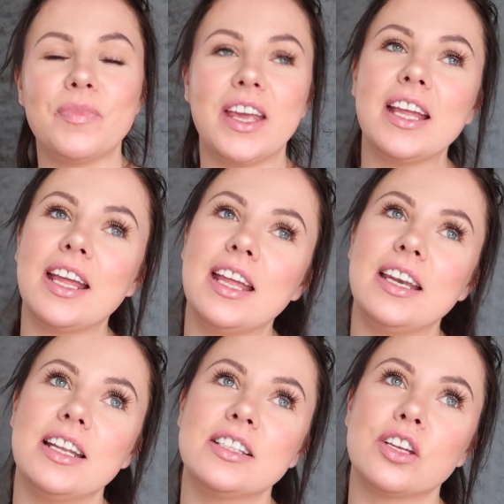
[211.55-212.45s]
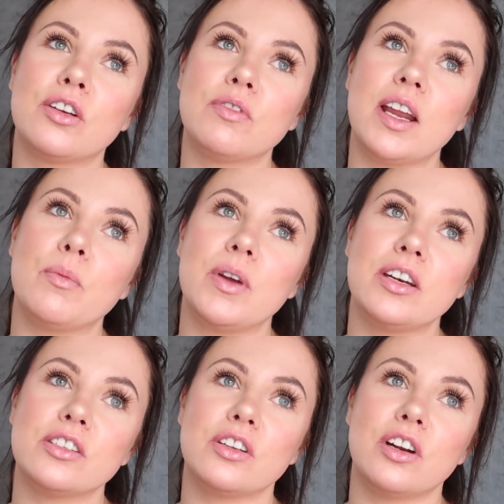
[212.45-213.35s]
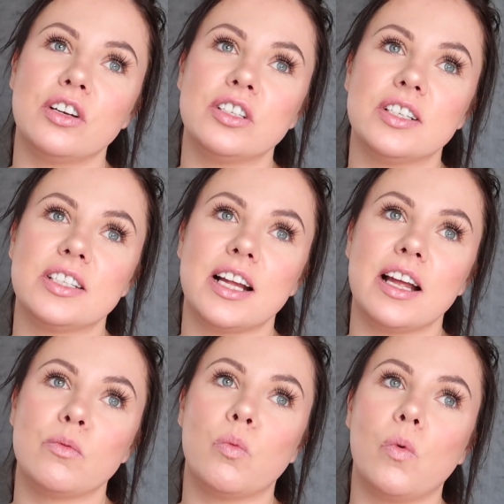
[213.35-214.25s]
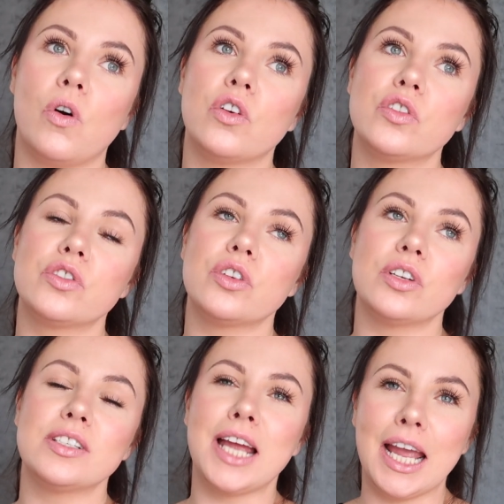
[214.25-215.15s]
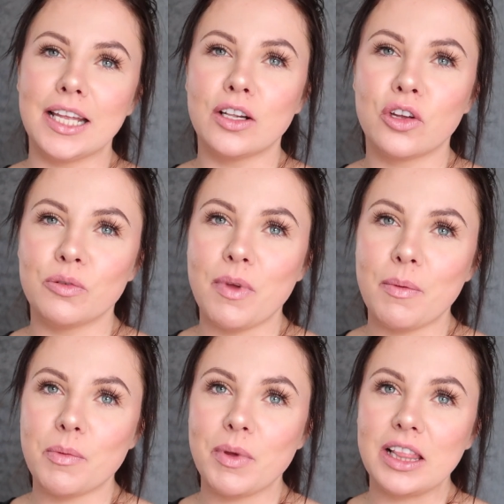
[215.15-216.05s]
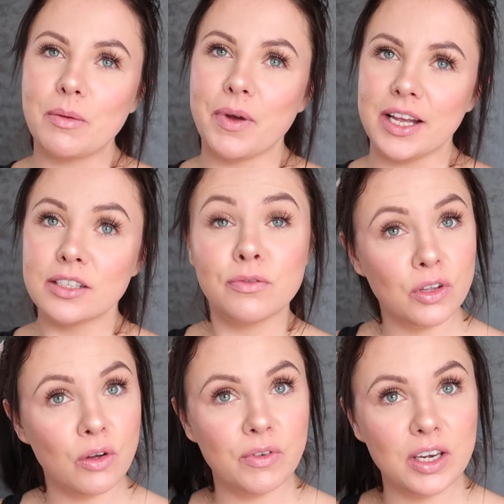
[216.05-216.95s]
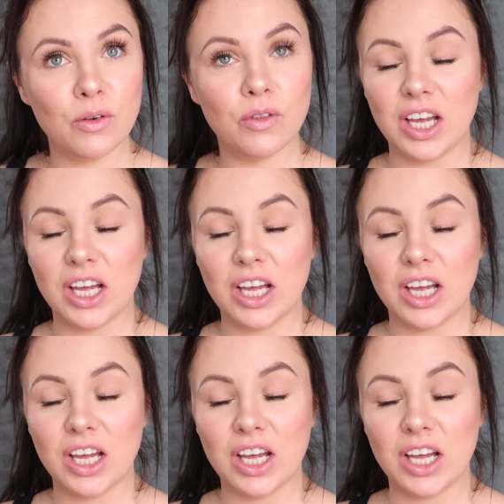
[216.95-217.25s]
And it's a great way to sort of understand what title could maybe be the best for your video.